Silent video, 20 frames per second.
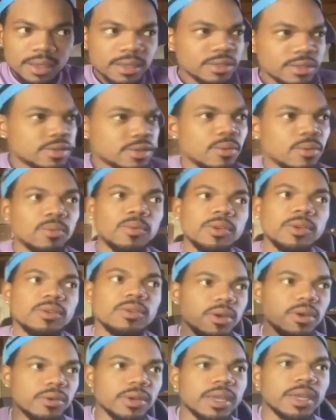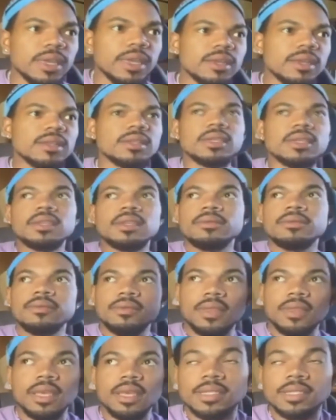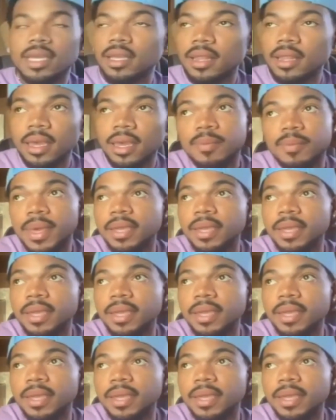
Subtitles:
So when you go to Italy, they say like